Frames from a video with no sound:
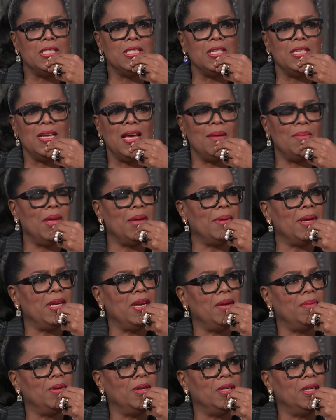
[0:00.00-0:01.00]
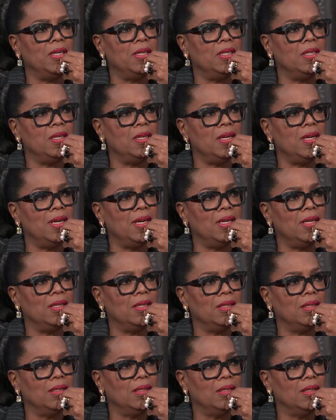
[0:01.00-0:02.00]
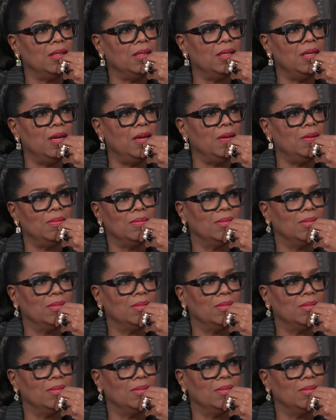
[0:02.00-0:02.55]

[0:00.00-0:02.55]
did not make my neighborhood, did not. No? No.